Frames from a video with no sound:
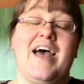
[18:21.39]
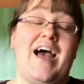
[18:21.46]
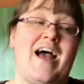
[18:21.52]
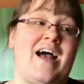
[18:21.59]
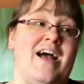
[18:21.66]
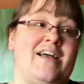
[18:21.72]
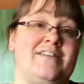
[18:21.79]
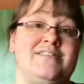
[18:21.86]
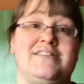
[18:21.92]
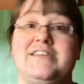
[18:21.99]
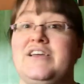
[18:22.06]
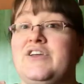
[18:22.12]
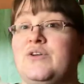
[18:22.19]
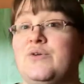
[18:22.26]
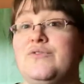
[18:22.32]
And
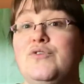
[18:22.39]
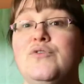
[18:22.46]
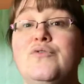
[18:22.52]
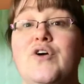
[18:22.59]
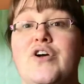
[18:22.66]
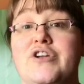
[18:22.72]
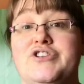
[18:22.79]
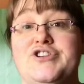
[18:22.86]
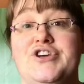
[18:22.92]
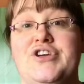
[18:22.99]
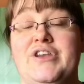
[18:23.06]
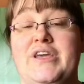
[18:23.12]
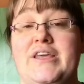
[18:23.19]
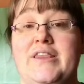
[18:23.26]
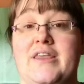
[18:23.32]
you know, if you've got a
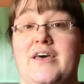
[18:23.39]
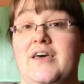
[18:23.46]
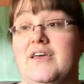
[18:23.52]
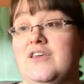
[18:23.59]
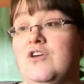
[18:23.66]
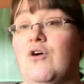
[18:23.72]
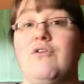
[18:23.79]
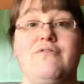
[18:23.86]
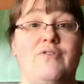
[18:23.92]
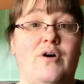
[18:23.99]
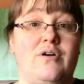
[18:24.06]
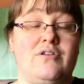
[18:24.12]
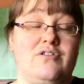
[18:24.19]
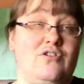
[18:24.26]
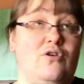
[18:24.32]
journey that
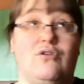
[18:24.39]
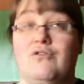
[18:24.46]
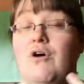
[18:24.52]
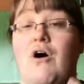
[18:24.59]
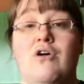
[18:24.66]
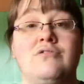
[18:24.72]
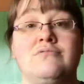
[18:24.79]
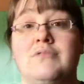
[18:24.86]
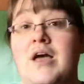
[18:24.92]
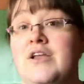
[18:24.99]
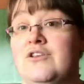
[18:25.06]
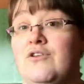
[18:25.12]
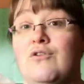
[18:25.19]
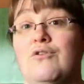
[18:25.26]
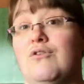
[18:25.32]
you're on
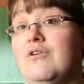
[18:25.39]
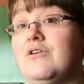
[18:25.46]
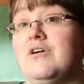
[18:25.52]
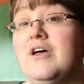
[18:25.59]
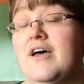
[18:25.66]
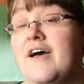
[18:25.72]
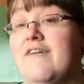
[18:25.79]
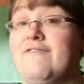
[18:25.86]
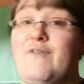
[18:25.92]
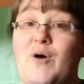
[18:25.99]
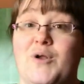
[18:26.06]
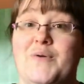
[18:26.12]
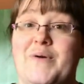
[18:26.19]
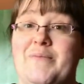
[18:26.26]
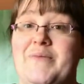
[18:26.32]
and you're
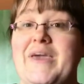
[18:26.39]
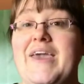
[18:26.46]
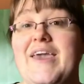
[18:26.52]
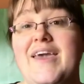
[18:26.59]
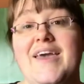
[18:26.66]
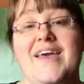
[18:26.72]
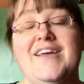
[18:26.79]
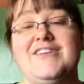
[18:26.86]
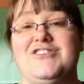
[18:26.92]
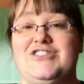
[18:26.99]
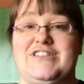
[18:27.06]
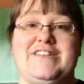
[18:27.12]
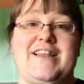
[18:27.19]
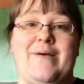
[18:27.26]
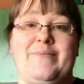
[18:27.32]
following me,
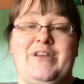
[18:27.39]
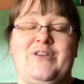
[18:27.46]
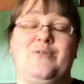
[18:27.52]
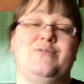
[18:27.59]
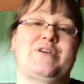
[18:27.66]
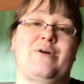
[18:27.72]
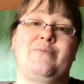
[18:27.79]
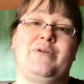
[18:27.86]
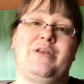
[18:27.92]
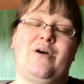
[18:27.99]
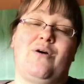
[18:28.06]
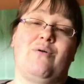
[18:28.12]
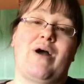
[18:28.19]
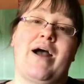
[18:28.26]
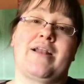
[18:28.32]
just let me know down
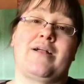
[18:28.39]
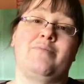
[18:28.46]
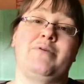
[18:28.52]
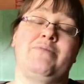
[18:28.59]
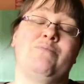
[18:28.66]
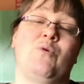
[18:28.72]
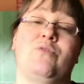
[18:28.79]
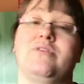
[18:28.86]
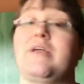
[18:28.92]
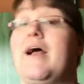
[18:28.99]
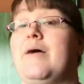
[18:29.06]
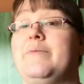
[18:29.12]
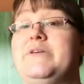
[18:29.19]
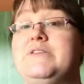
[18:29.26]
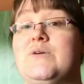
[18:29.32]
below, and I'll be more than
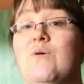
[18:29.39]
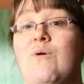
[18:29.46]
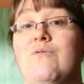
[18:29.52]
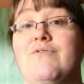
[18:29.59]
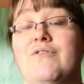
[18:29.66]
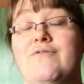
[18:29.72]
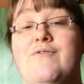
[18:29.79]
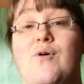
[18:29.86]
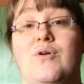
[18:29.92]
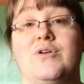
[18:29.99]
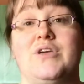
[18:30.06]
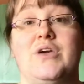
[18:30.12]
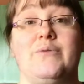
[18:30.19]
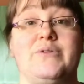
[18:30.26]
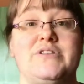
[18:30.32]
happy to go over and follow
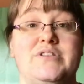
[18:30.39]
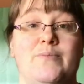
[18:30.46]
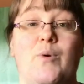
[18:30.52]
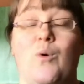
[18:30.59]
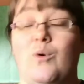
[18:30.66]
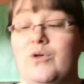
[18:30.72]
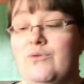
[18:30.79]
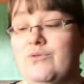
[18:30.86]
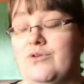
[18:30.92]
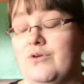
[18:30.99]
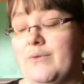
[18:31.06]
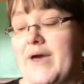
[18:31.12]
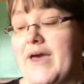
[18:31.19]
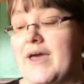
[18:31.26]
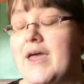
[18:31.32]
you and support you
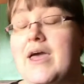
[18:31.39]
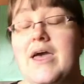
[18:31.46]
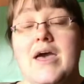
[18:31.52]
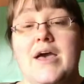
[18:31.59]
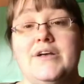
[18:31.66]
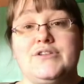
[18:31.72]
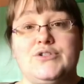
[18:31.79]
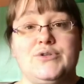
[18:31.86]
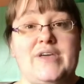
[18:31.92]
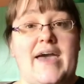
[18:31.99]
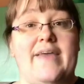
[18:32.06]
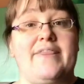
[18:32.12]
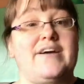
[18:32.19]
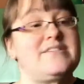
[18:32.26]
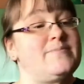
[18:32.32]
through it. So
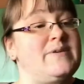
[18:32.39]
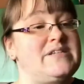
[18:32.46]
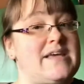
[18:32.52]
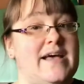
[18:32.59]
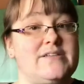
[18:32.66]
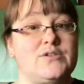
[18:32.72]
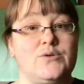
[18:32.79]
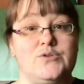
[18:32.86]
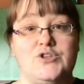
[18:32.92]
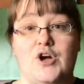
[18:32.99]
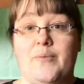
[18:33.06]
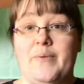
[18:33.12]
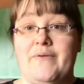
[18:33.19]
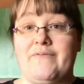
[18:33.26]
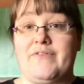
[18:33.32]
yeah, that's my Tesco
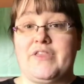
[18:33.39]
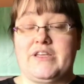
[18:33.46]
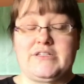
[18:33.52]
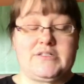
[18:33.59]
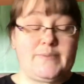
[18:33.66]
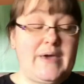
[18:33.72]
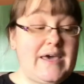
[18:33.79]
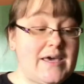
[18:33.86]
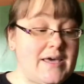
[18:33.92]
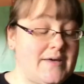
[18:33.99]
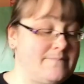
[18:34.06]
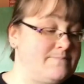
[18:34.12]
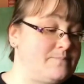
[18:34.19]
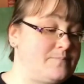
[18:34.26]
shopping for this week.